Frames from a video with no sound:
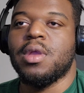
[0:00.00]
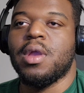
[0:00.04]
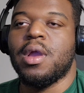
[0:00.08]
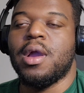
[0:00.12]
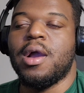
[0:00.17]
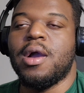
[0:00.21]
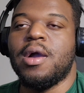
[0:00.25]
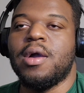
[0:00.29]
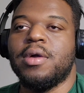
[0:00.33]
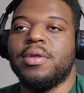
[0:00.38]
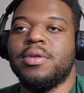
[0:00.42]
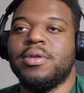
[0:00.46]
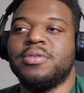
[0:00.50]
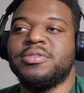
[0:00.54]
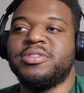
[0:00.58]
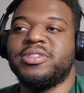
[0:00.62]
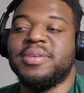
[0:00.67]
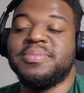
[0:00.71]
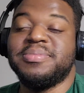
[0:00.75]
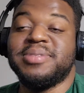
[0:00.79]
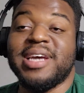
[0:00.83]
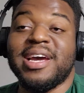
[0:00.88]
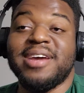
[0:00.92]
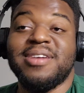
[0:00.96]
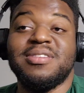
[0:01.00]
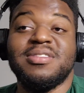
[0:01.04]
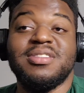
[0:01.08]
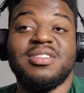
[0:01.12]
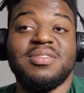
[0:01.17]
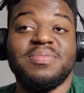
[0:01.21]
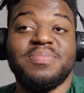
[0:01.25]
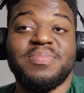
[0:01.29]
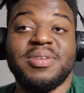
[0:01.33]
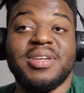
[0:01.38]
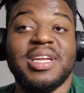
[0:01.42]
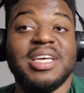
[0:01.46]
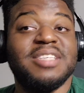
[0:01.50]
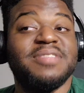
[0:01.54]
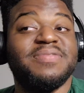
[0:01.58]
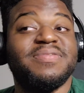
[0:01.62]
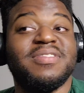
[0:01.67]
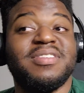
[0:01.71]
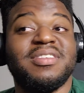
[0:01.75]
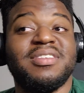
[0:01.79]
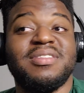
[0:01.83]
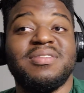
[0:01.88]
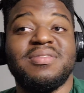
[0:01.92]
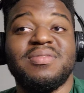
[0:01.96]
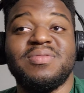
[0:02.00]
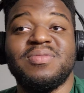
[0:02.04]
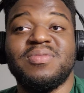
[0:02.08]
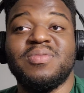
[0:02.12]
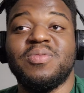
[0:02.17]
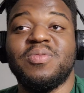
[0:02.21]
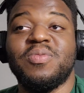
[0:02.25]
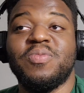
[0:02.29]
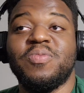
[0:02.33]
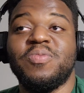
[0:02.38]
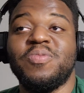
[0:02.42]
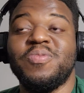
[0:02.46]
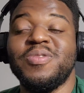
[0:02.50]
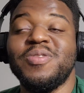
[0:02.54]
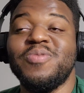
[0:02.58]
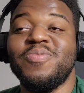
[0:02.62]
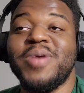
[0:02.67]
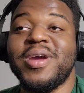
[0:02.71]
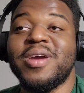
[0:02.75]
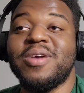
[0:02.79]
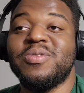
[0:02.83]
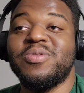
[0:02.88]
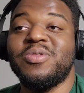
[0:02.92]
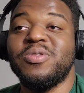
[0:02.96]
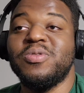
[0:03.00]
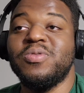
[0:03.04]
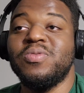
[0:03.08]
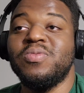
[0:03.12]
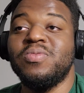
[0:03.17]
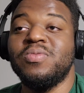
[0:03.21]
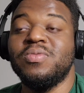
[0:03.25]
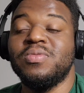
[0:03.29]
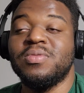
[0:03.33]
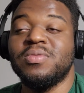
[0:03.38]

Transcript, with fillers: Uh, no subtitles, but that's fine. We make do.